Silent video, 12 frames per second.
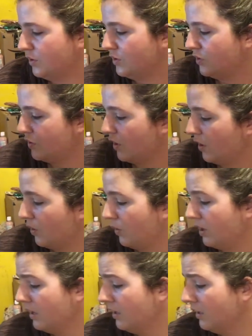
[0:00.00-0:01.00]
So
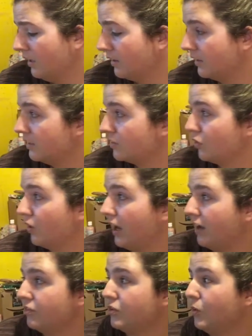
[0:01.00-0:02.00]
this
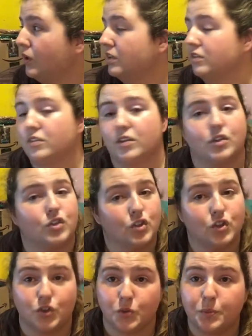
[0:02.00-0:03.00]
craft was
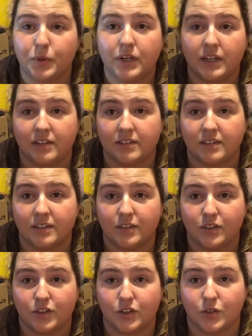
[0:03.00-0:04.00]
super easy
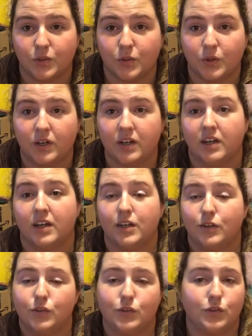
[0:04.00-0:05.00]
to do,
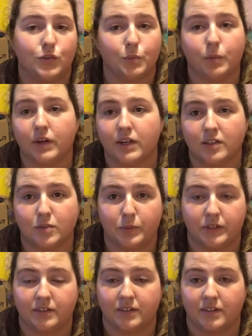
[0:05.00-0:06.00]
super
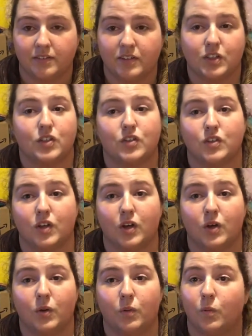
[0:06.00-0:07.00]
inexpensive.
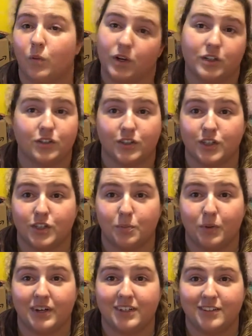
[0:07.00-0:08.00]
So we're just gonna jump
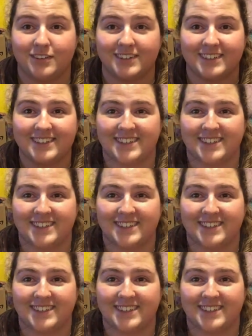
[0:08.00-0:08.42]
right into it.